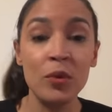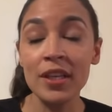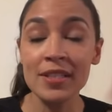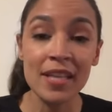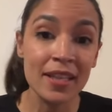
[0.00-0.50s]

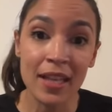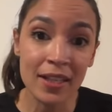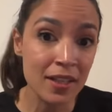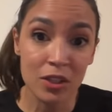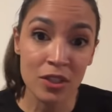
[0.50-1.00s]
We can take
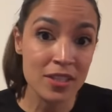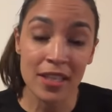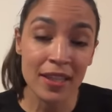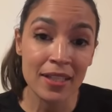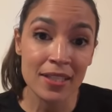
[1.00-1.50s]
that, you can
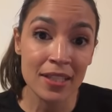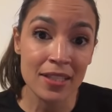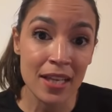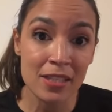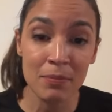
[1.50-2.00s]
take that to the
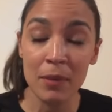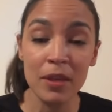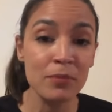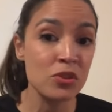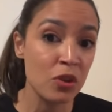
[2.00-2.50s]
test.
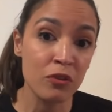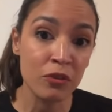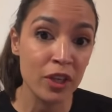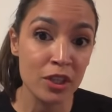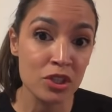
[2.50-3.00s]
Maybe I'm so
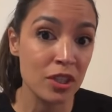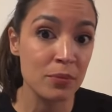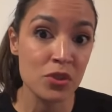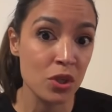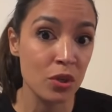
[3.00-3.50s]
fringe and
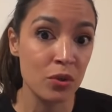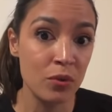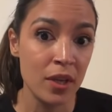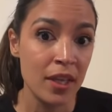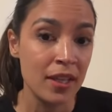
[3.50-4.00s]
I'm
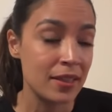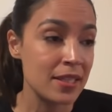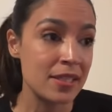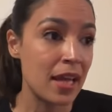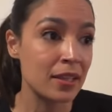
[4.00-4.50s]
so
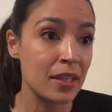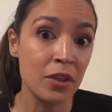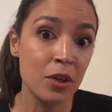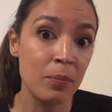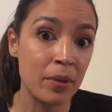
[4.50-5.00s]
this, that, and the
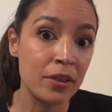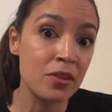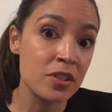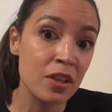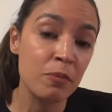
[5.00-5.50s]
other, but
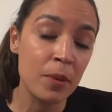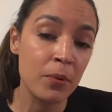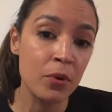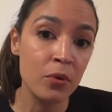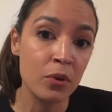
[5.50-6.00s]
there's enough
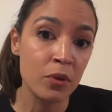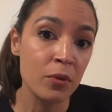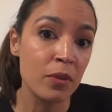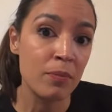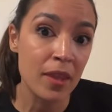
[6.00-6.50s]
people who
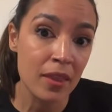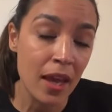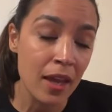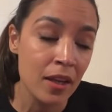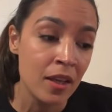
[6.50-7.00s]
agree with me
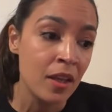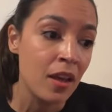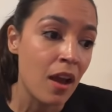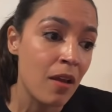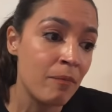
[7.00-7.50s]
that
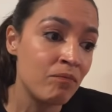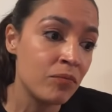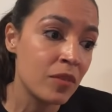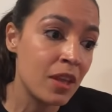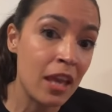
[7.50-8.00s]

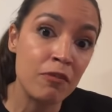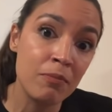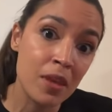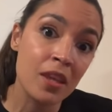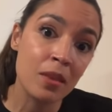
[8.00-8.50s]
gave
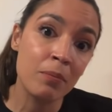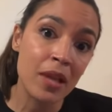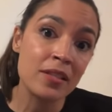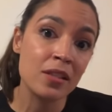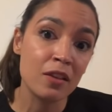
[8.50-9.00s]
me the
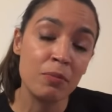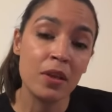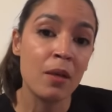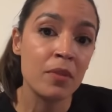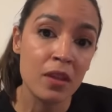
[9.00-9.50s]
blessing of
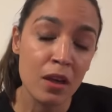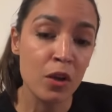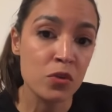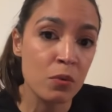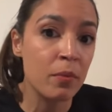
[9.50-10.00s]
becoming the
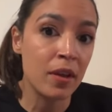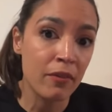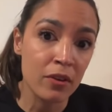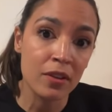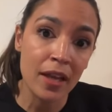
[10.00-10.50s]
youngest woman
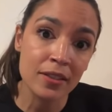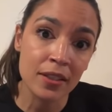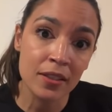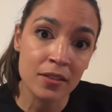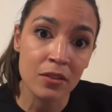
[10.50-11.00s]
ever
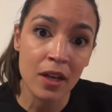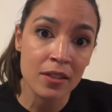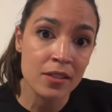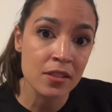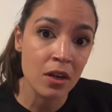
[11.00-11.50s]
elected to the
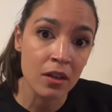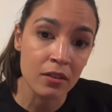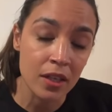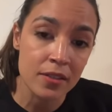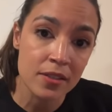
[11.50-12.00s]
United States
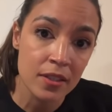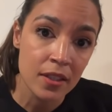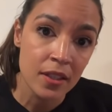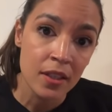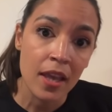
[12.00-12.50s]
Congress.
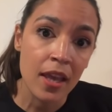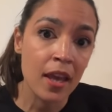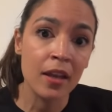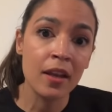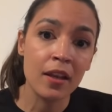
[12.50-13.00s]

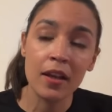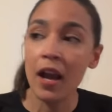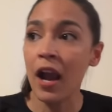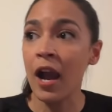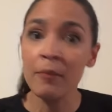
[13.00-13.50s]
And
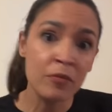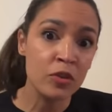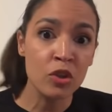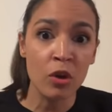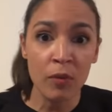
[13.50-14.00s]
I'm,
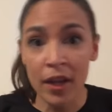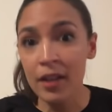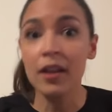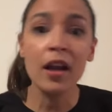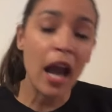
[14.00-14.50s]
you know
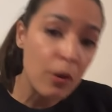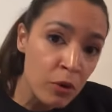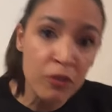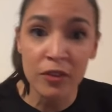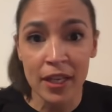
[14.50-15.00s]
what? I
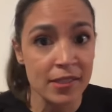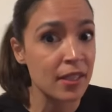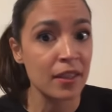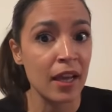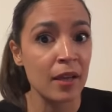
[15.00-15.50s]
will flex
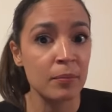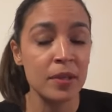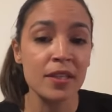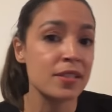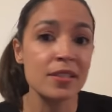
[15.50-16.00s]
on that,
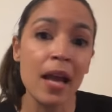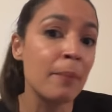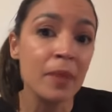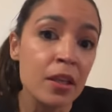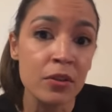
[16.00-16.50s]
because it's
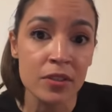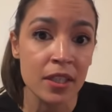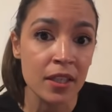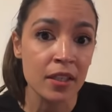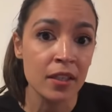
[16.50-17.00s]
not me who
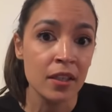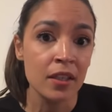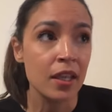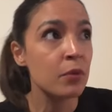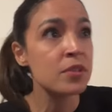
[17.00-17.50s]
did it.
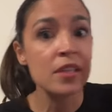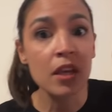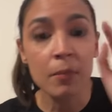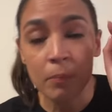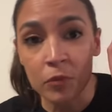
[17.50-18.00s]
It was
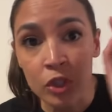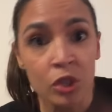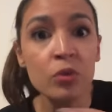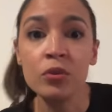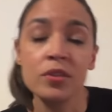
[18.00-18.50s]

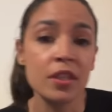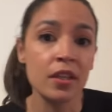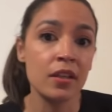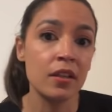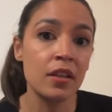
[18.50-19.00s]
you who
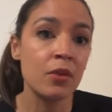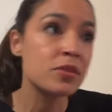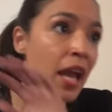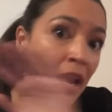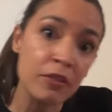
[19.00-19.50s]
did it. It
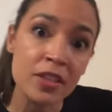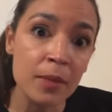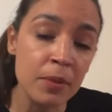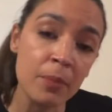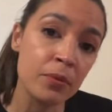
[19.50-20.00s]
was
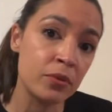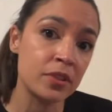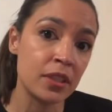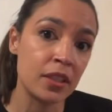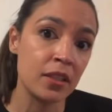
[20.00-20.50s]
everyday people
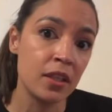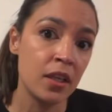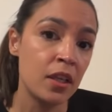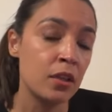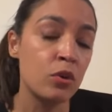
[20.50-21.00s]
who did it,
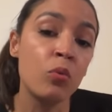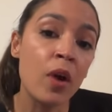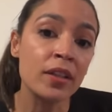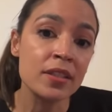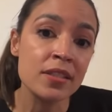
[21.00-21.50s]
who
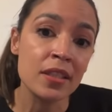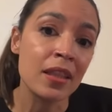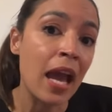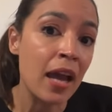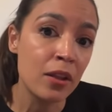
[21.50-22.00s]
wanted to see
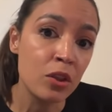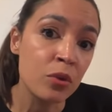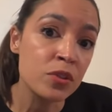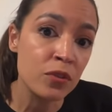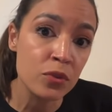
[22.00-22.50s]
that
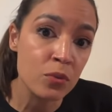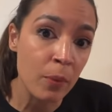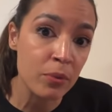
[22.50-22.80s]
those views